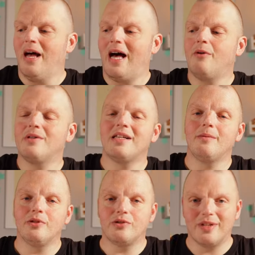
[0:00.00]
I was
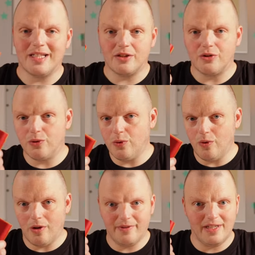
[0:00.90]
able to get
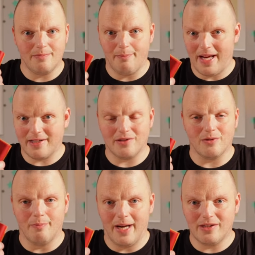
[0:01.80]
2 of these
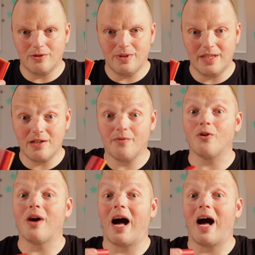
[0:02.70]
Baxter batteries for